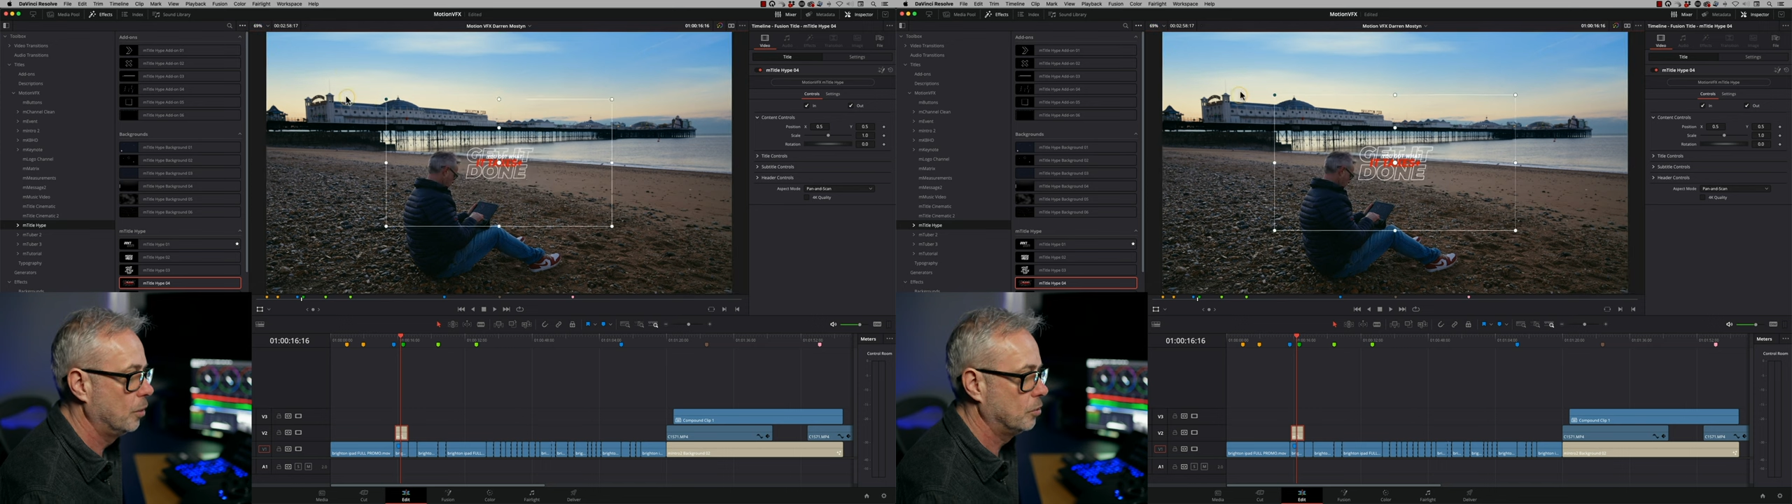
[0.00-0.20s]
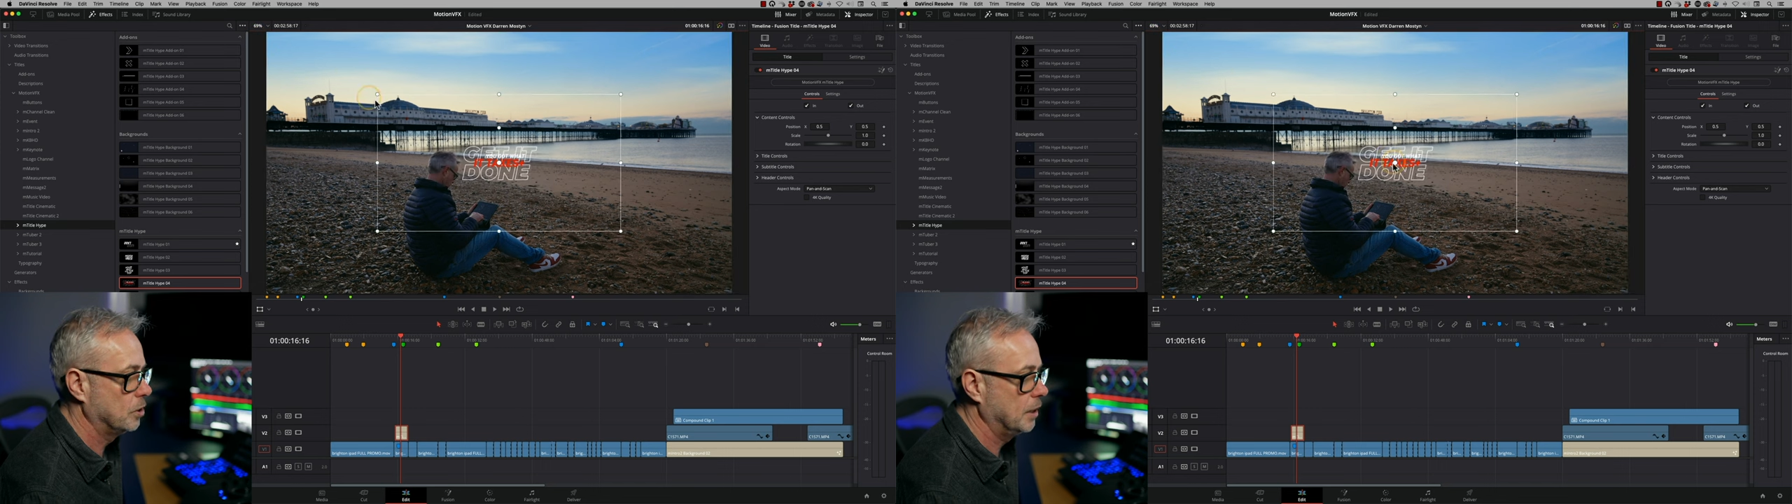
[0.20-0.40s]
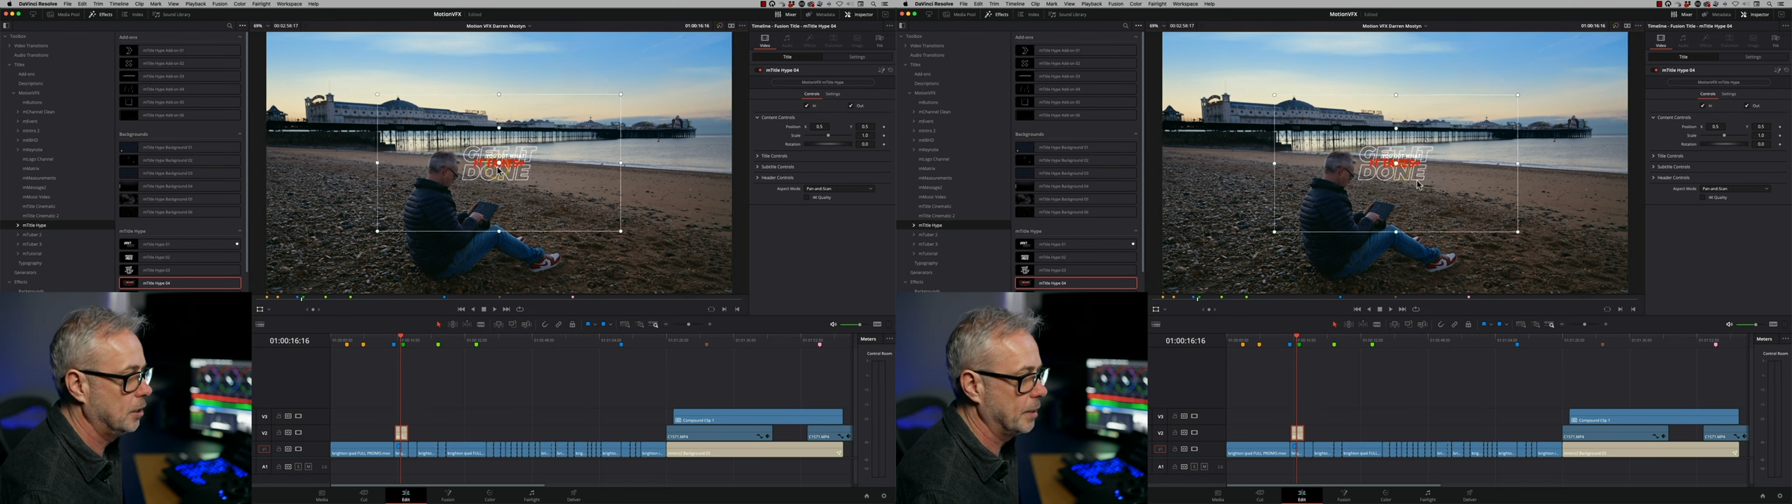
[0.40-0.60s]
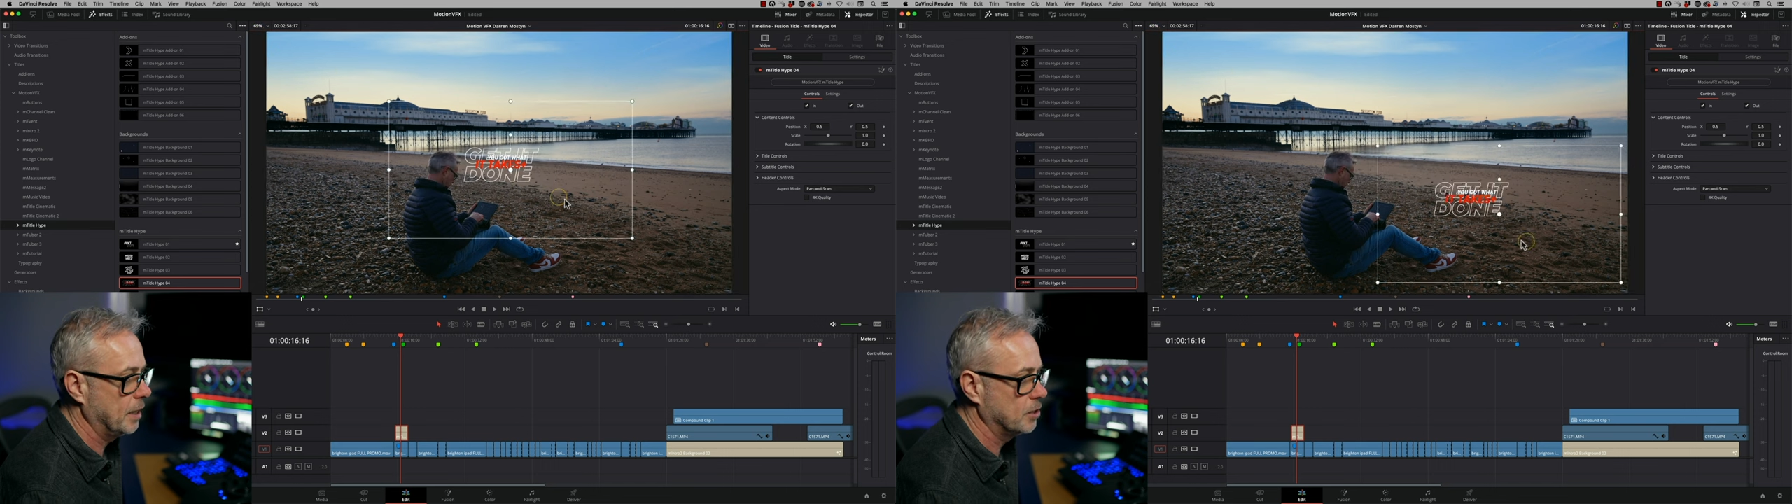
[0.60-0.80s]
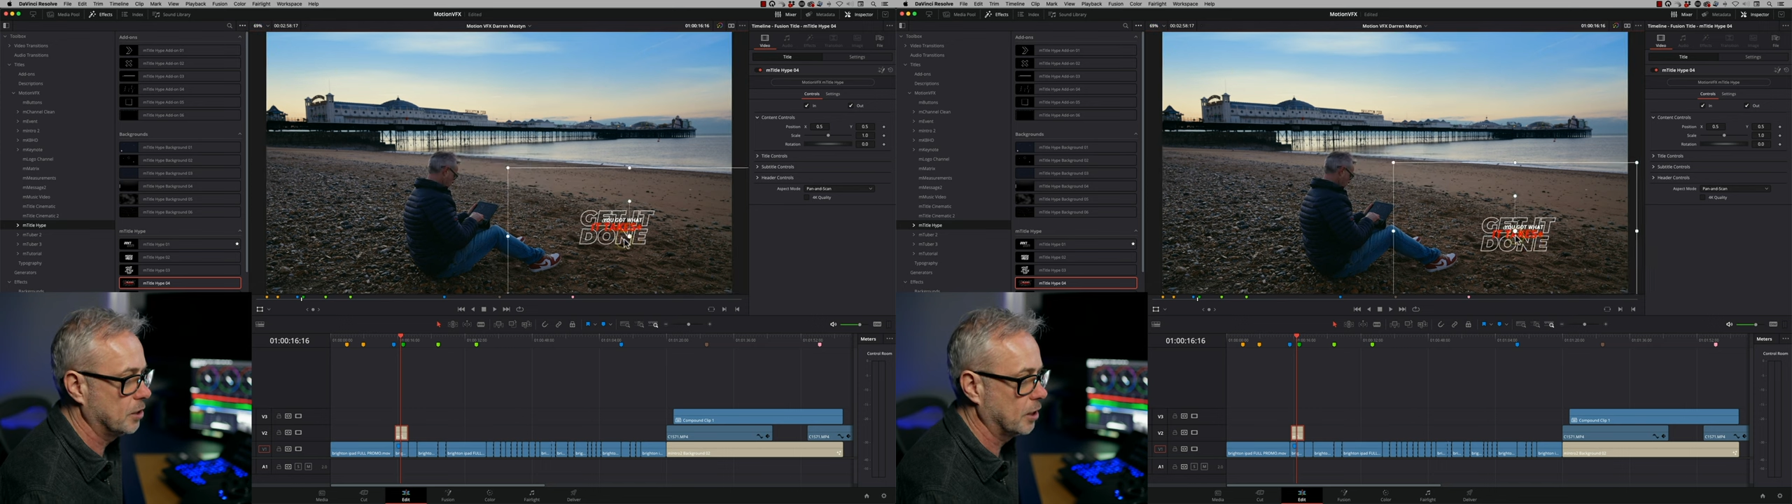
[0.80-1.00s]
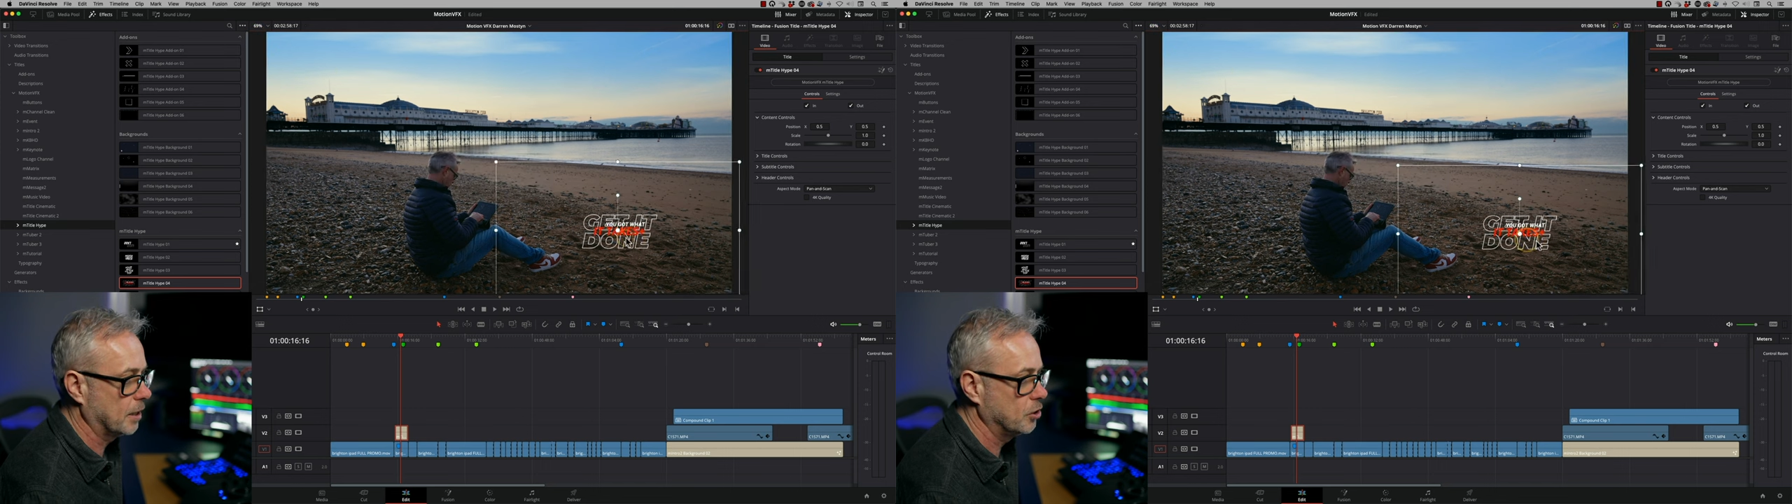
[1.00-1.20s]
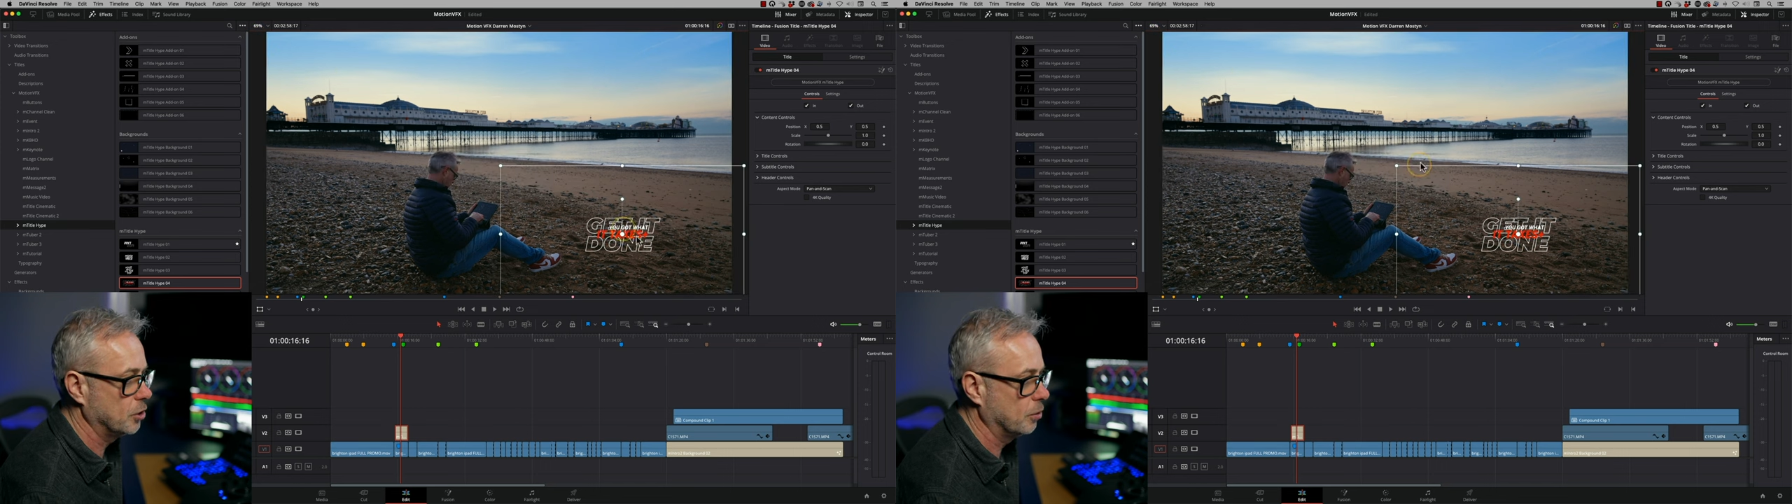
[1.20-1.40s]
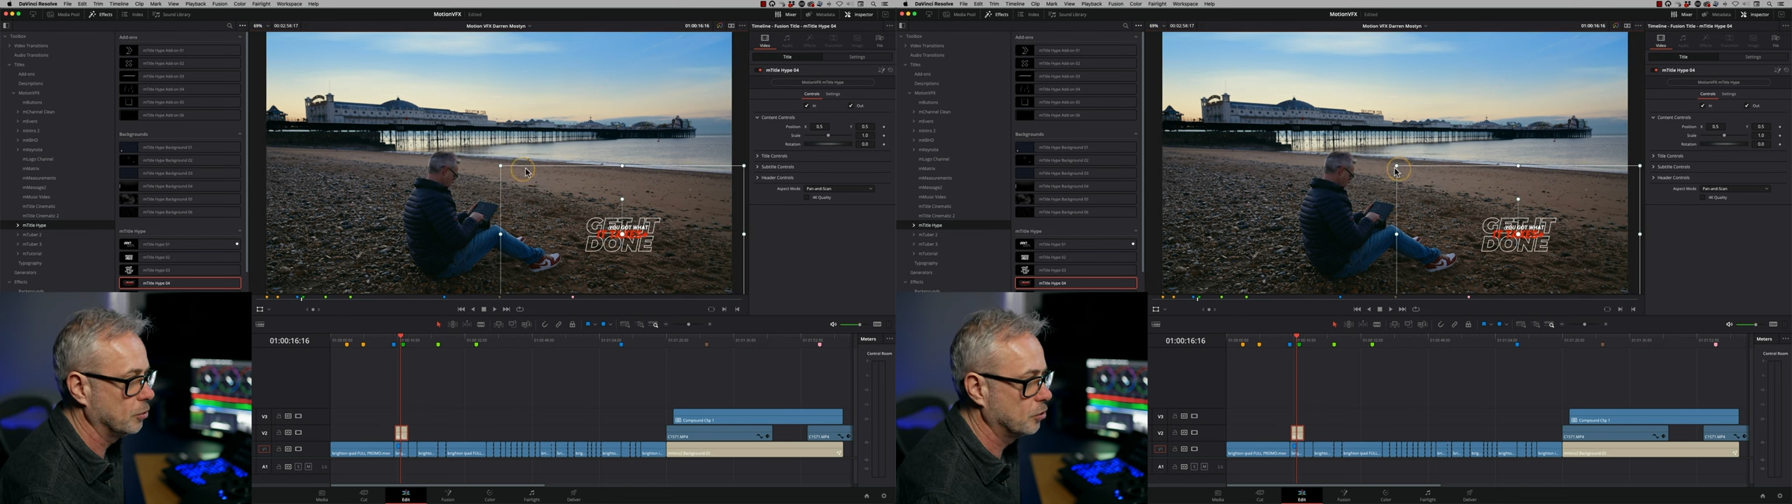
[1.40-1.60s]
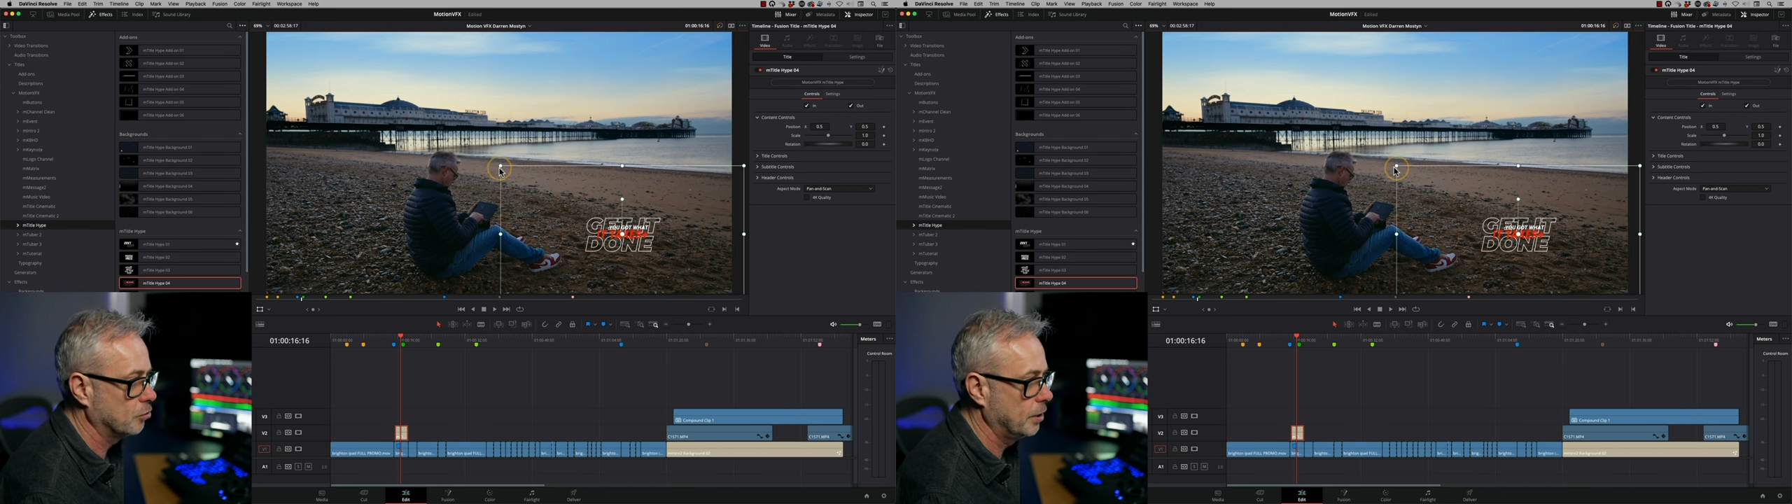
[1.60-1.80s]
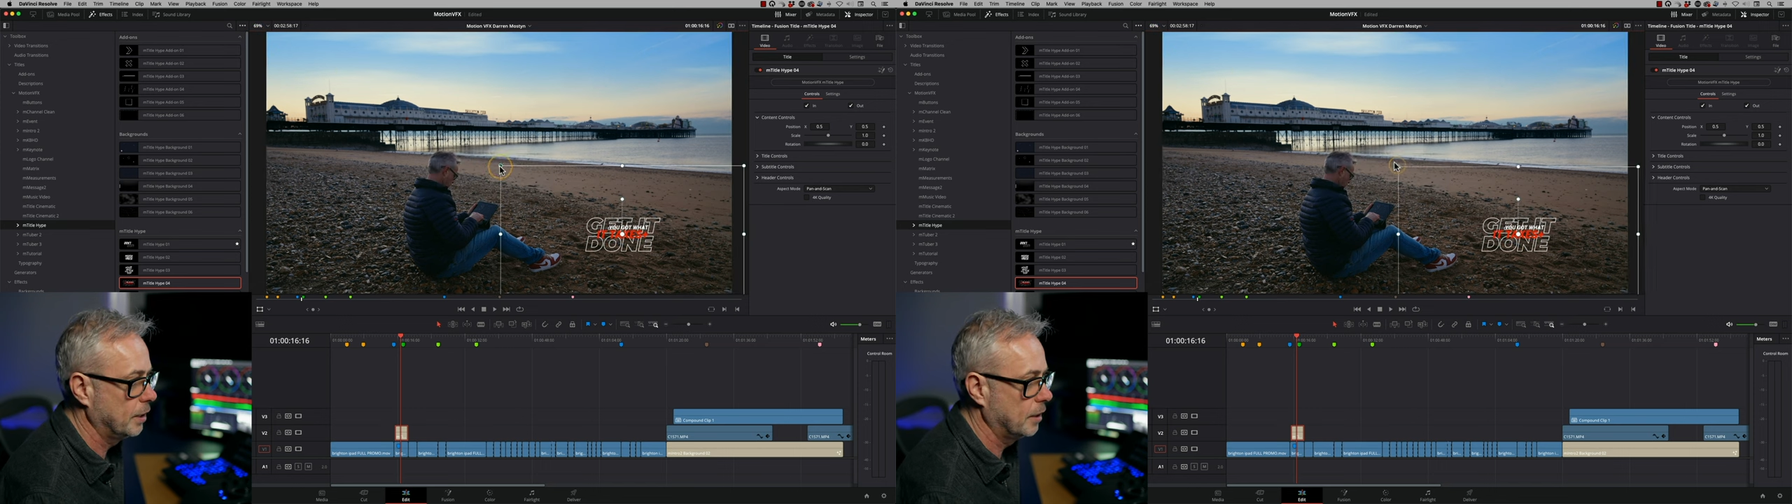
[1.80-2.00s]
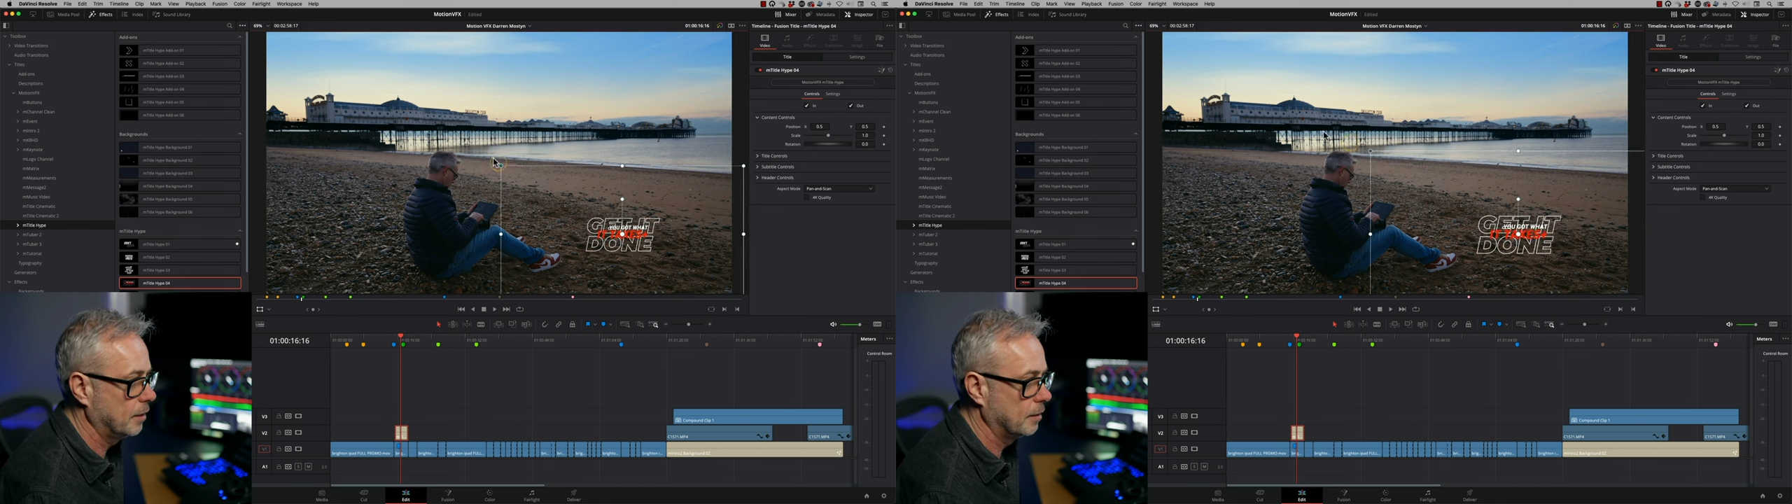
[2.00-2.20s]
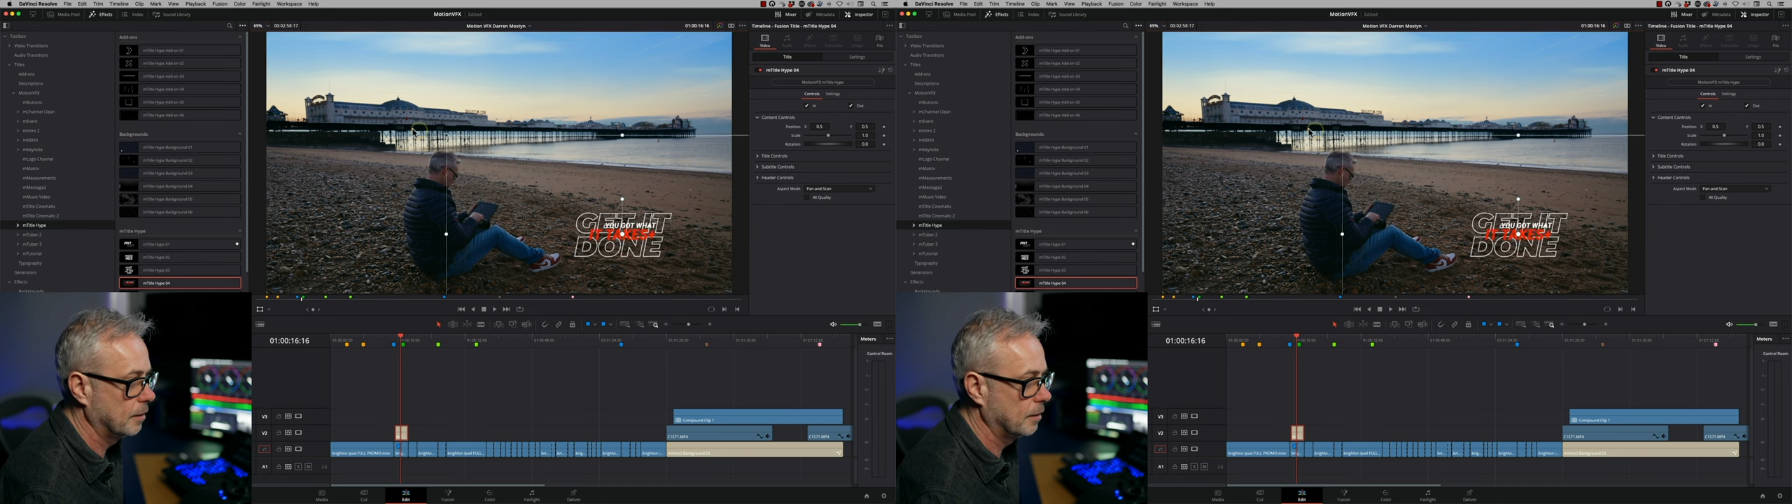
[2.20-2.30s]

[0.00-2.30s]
which is a little bit easier because I can actually do it on screen then.